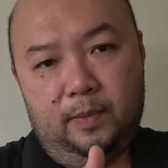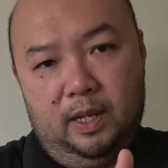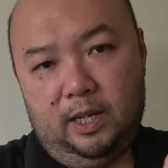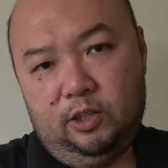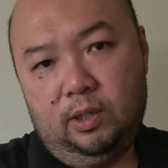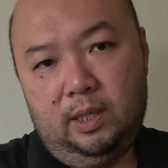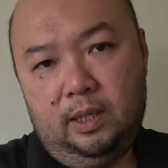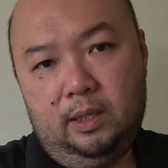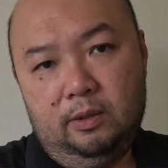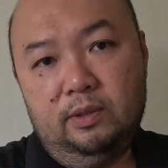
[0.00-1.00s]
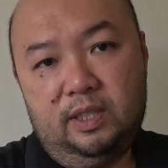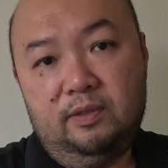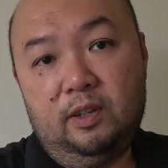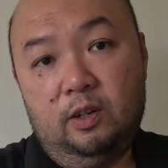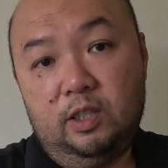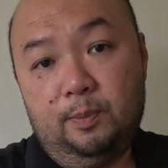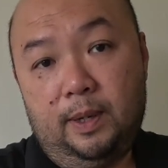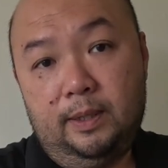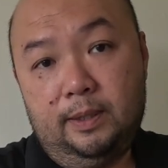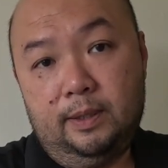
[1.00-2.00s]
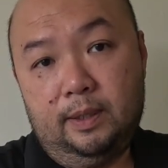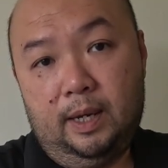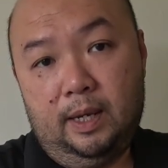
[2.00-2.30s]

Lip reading: it actually, you know, saves a lot of space,